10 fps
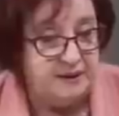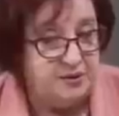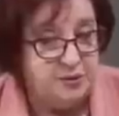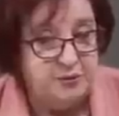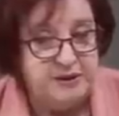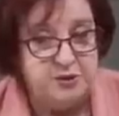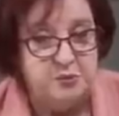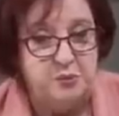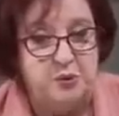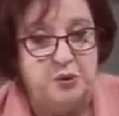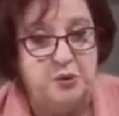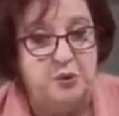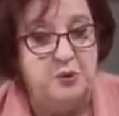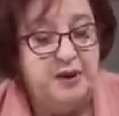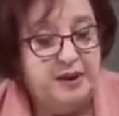think 2 weeks or more
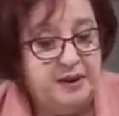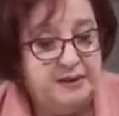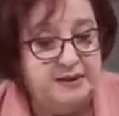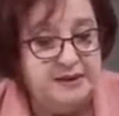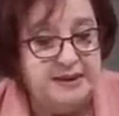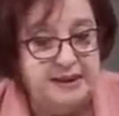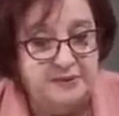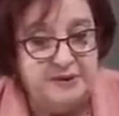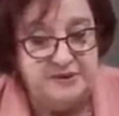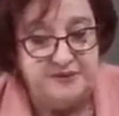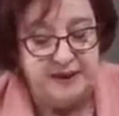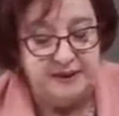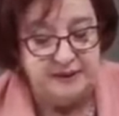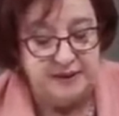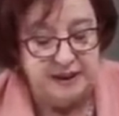ago, the stay was
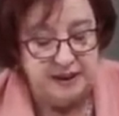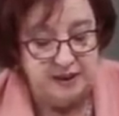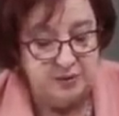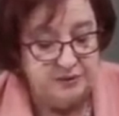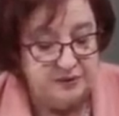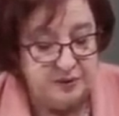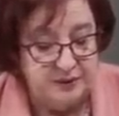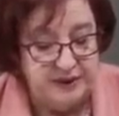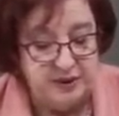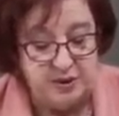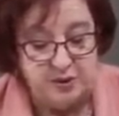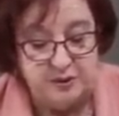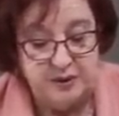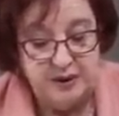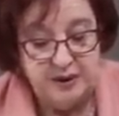filed over a week ago.